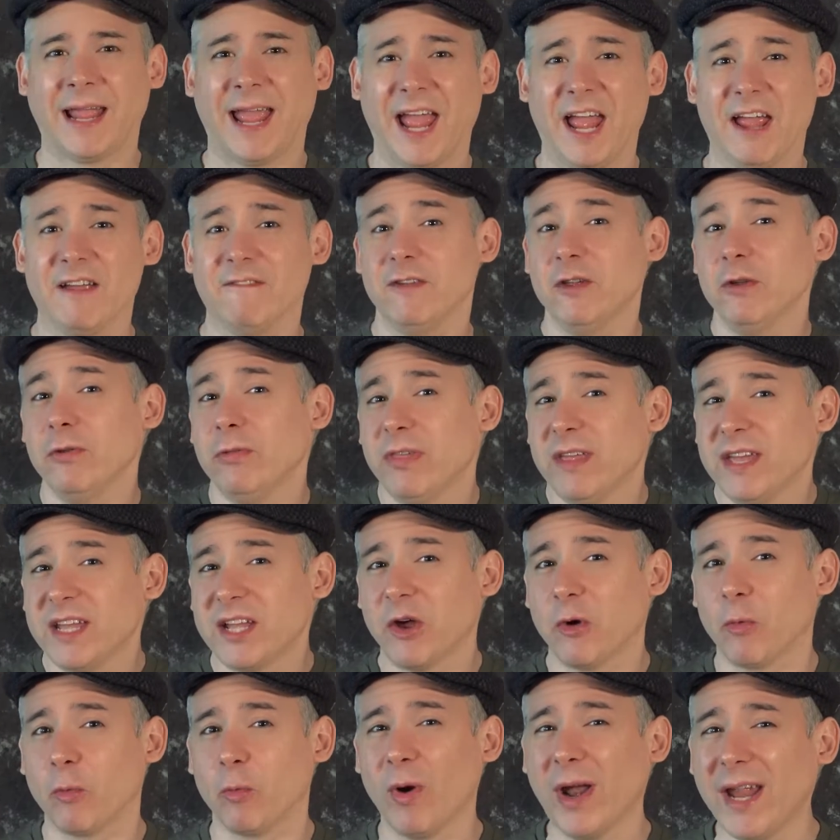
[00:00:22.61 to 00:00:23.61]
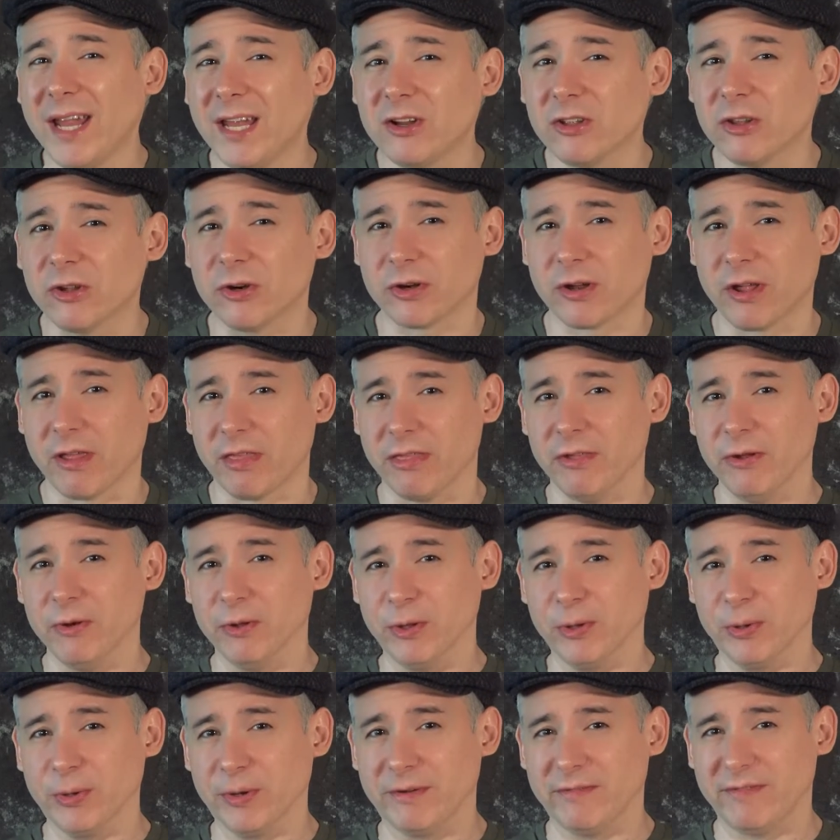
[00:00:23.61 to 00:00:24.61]
If you think a regular
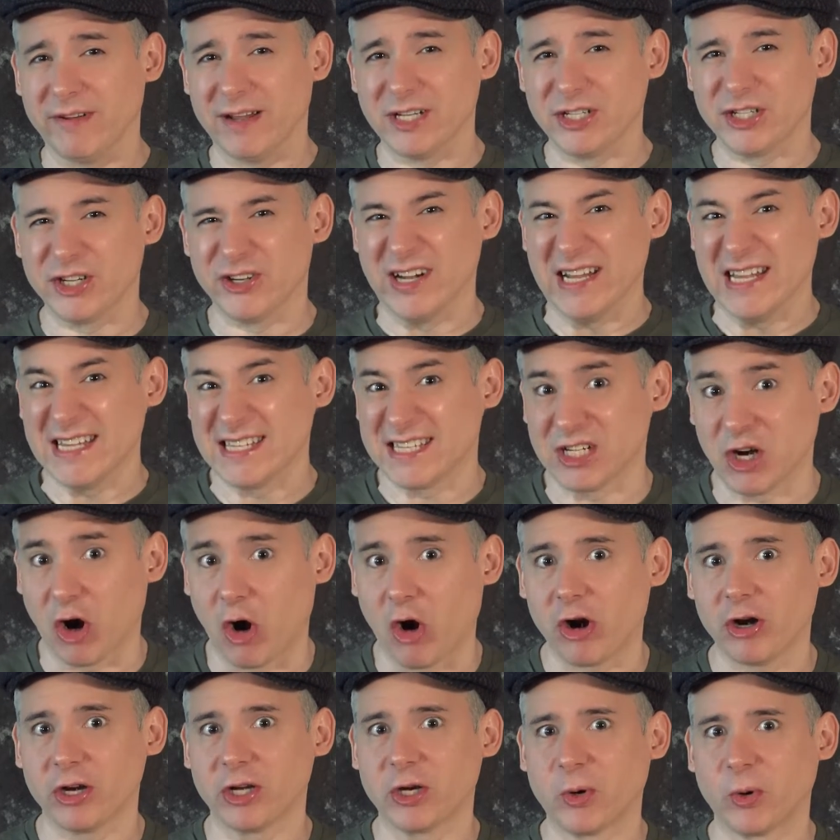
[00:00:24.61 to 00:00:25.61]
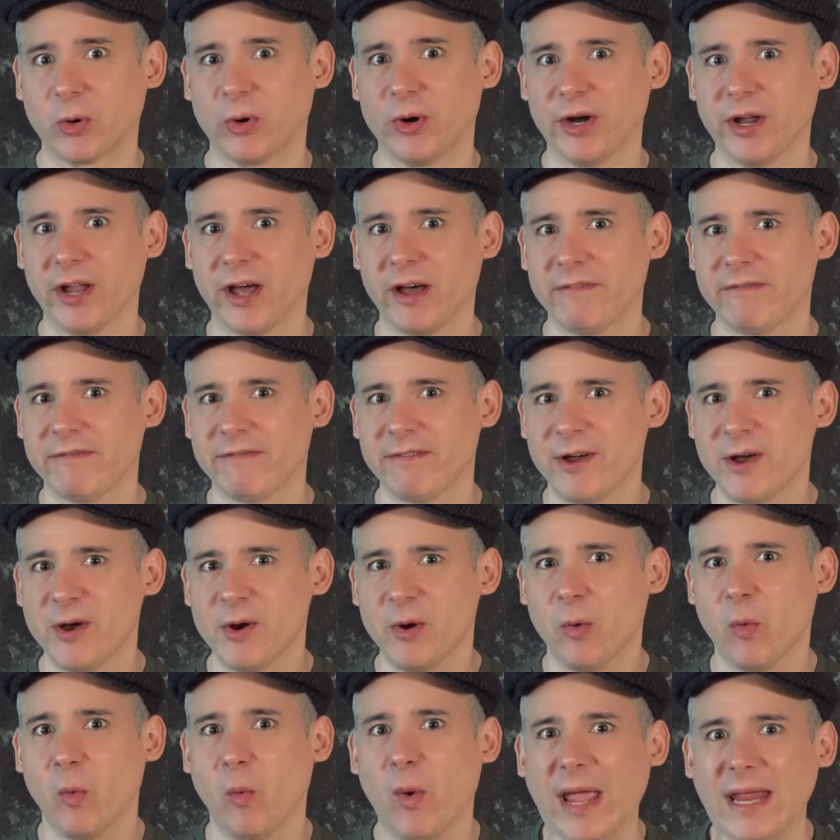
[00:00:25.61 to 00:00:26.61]
Cthulhu adventure isn't hardcore enough,
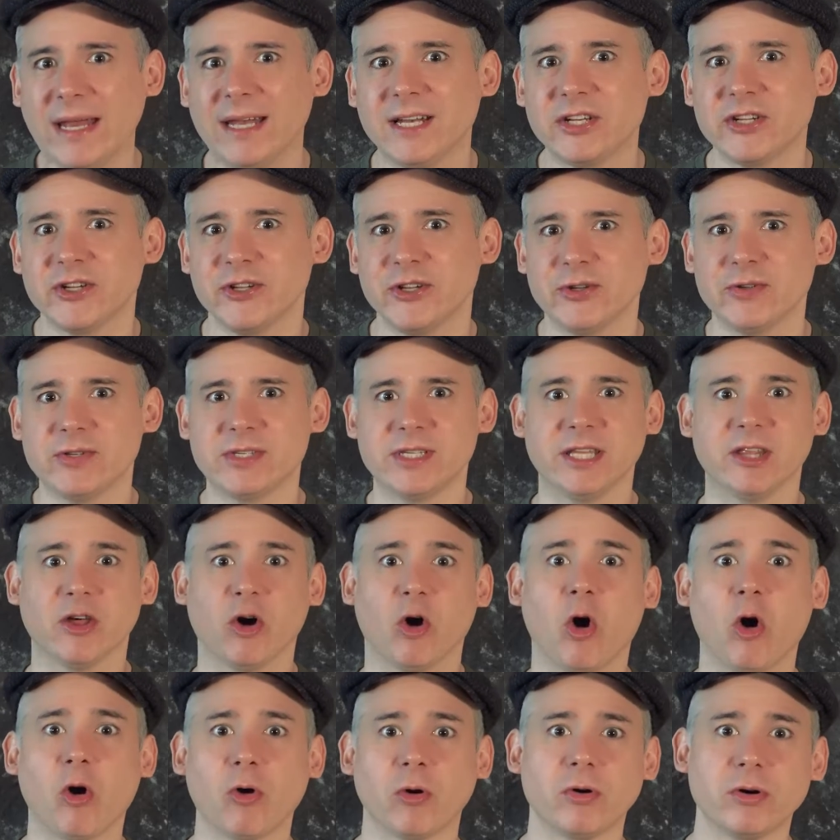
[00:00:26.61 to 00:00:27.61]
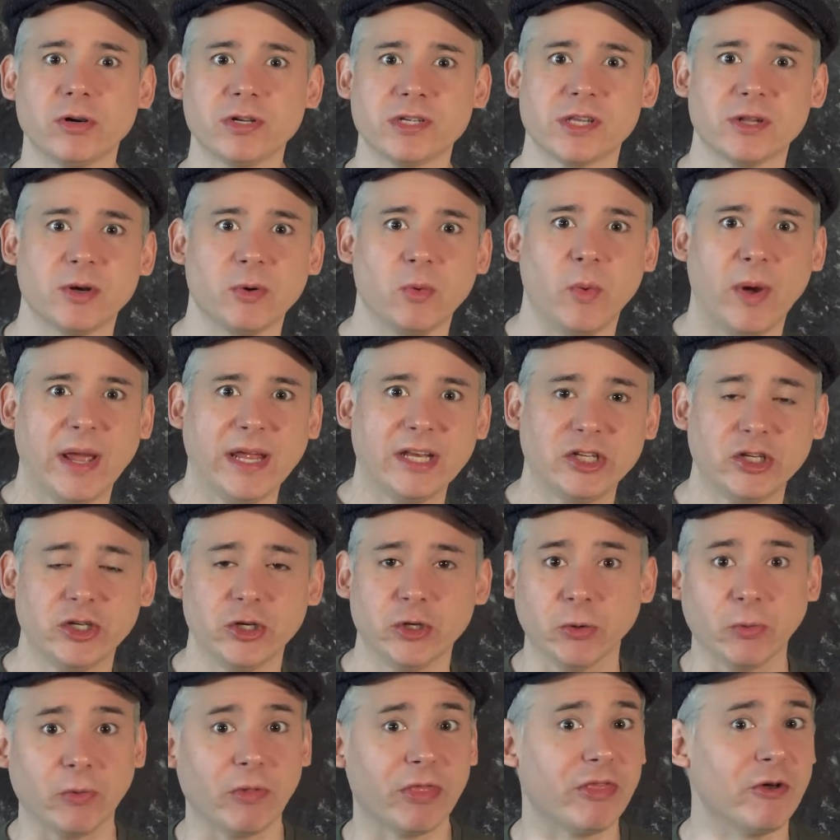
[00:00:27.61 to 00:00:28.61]
wait until you see the horrors that await
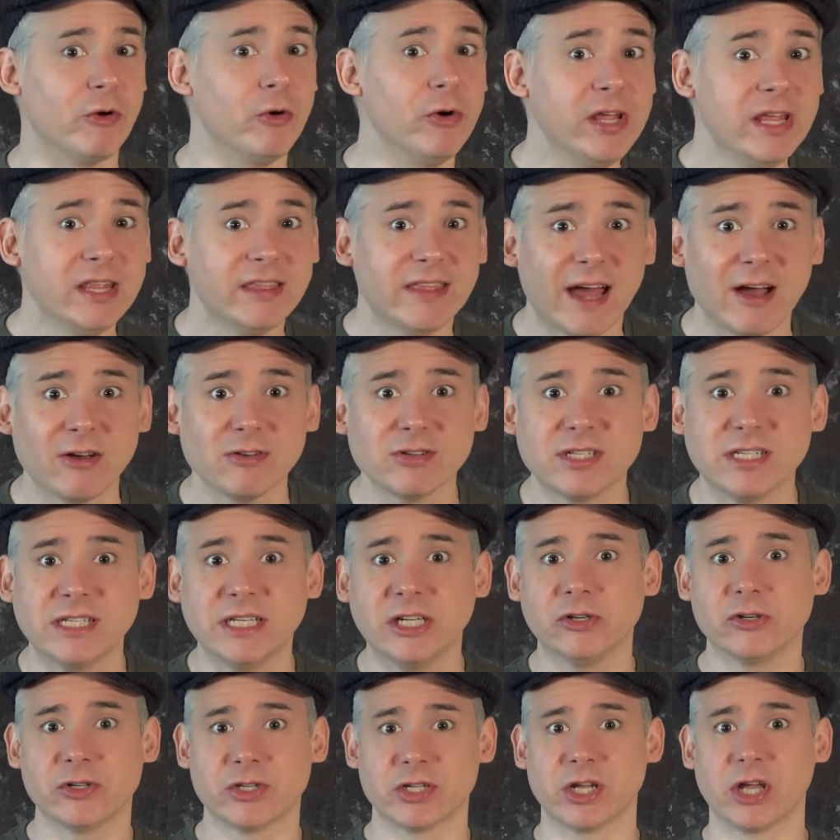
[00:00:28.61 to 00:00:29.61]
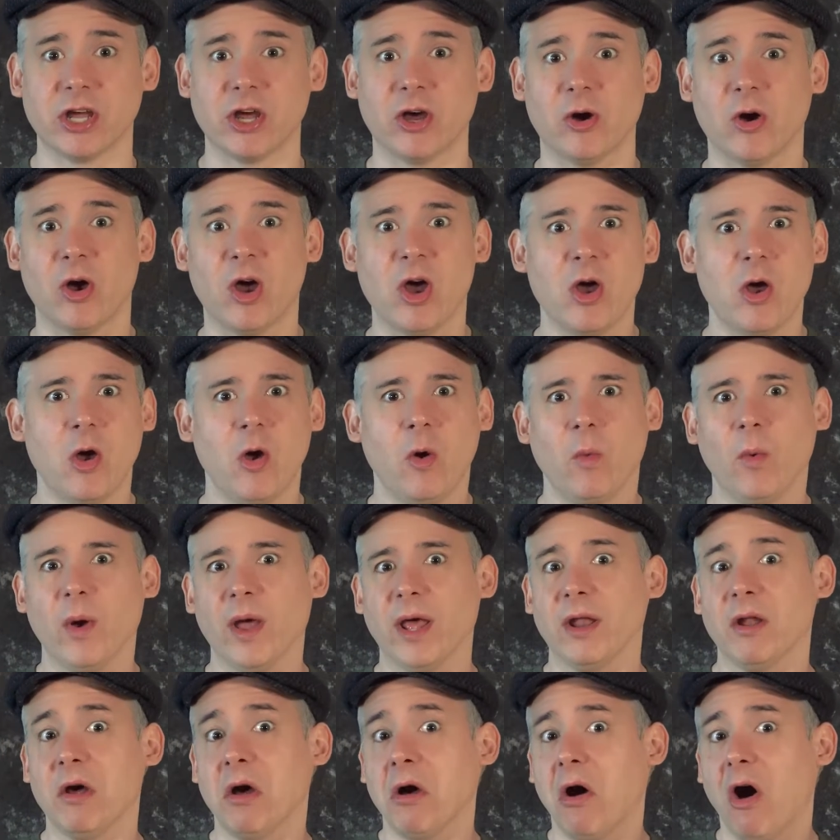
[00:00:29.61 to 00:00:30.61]
you 30,000 years ago
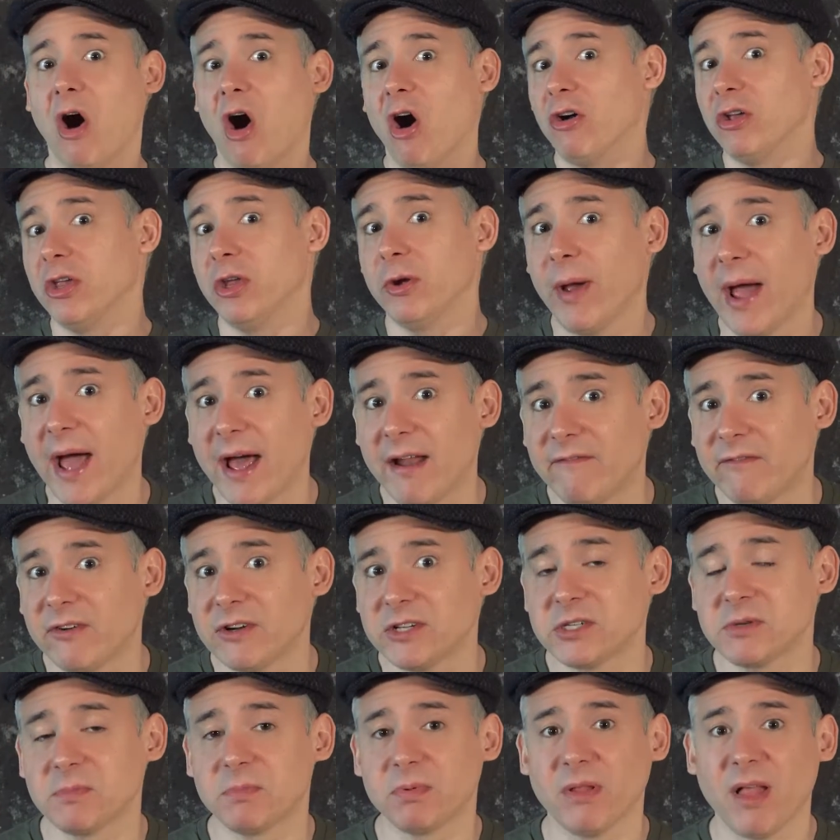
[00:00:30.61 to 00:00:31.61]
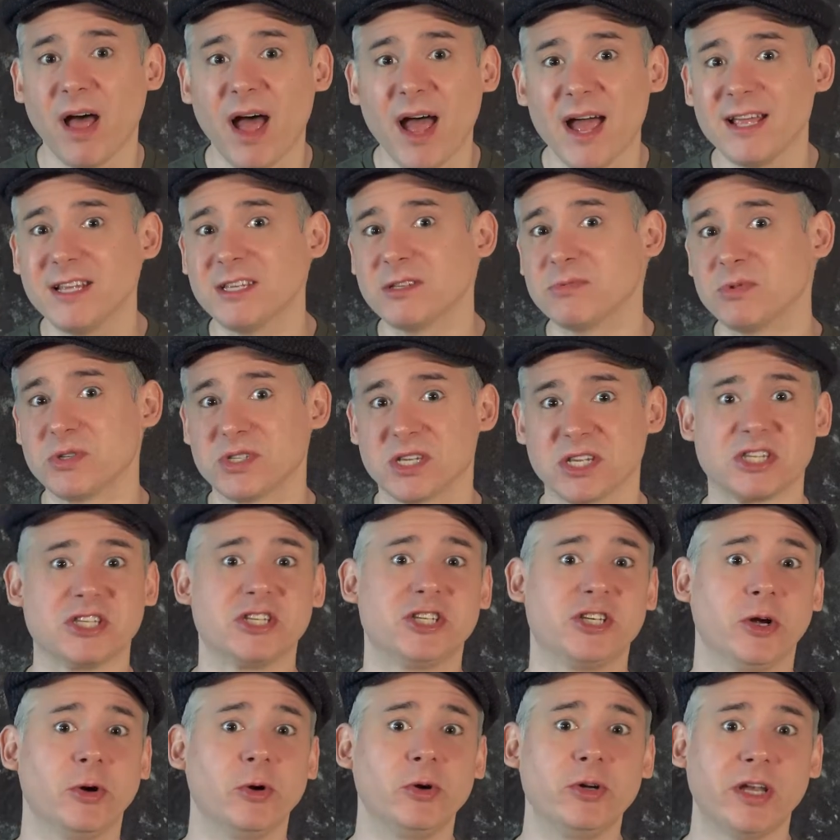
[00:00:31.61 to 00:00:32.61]
when all you had for supplies was a
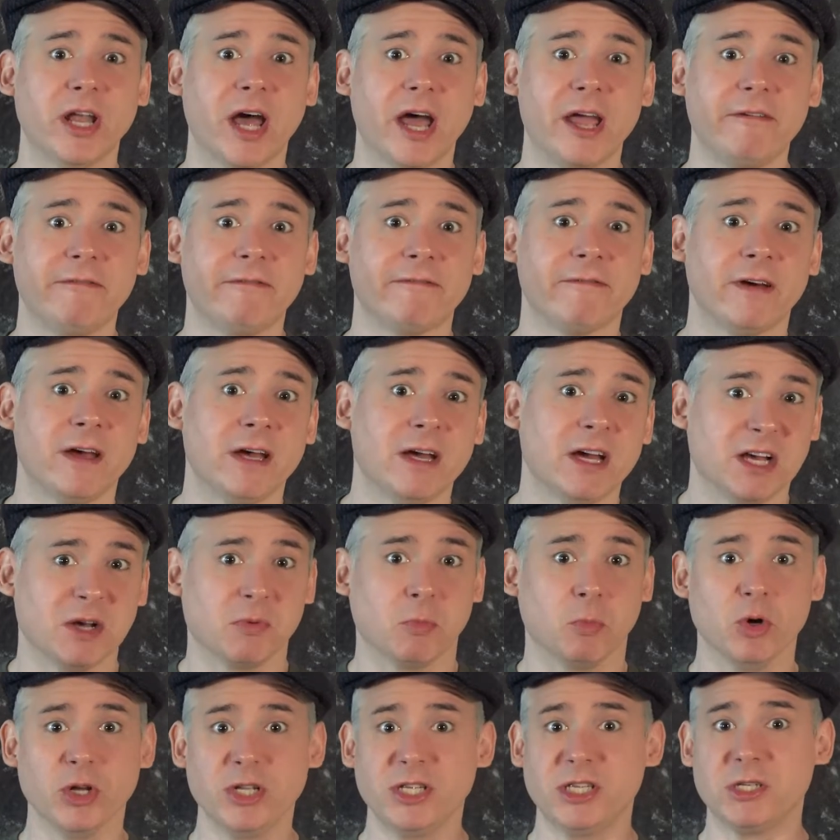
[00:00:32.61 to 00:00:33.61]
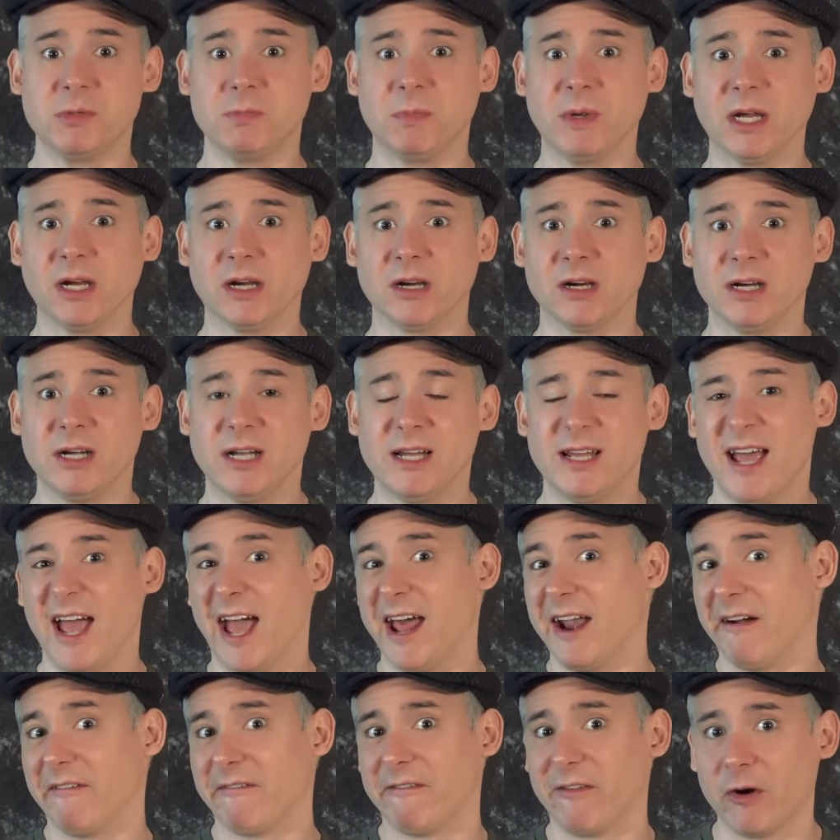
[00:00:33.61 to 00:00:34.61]
stone knife, a wood spear,
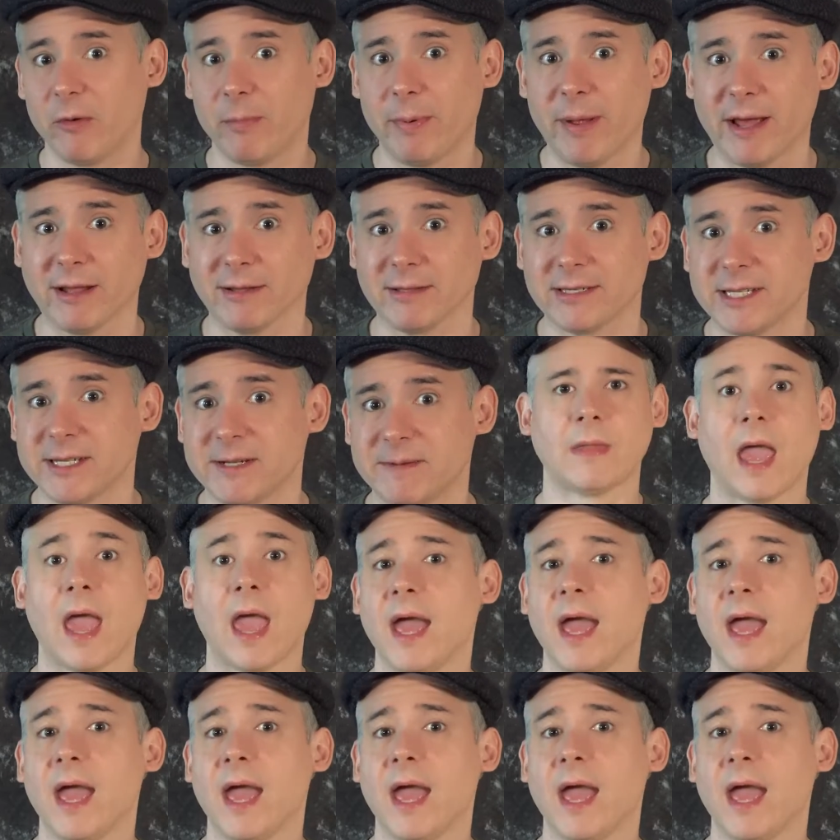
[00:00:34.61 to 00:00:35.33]
and a fur pelt.